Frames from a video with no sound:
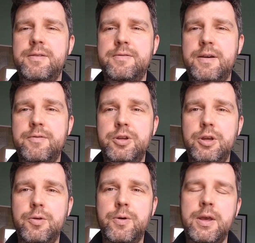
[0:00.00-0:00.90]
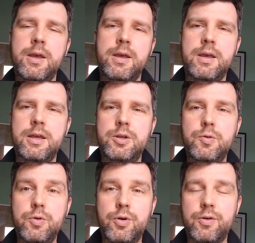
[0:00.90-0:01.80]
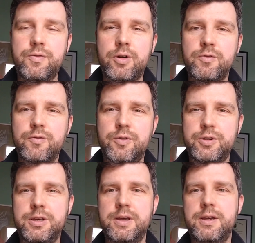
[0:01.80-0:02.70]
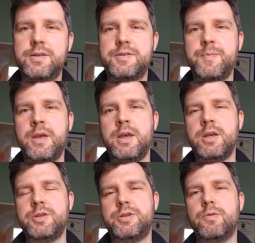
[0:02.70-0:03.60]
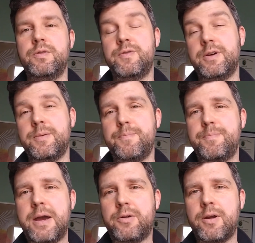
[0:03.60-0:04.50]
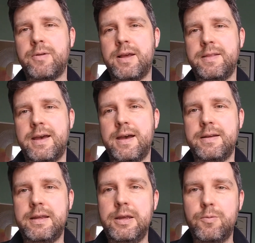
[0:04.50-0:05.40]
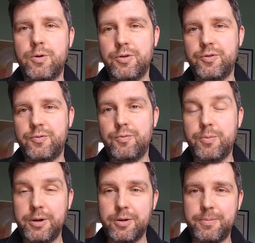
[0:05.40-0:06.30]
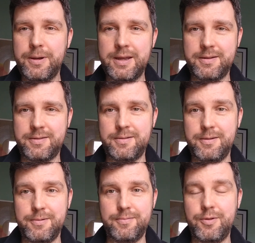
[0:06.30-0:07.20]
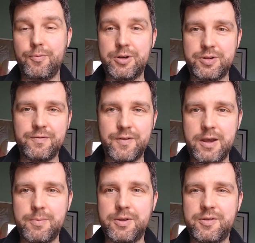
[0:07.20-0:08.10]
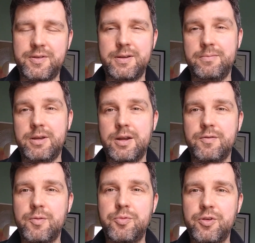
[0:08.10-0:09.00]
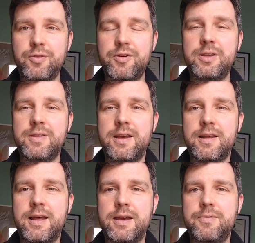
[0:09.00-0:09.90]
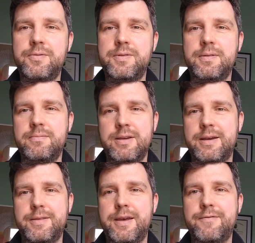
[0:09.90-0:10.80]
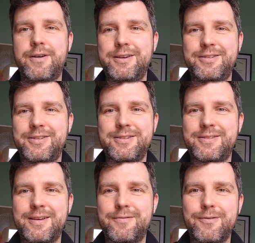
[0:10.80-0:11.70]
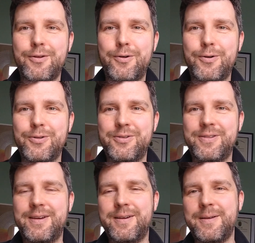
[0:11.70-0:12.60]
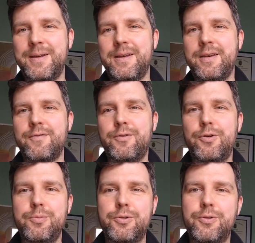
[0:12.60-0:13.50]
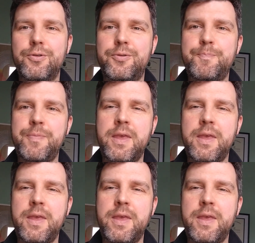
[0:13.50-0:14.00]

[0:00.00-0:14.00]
Fifth Avenue in New York for over 40 years. So with a background like that, he was rubbing up against the rich and famous and kind of observing their lives, their vices, their flaws, their foibles.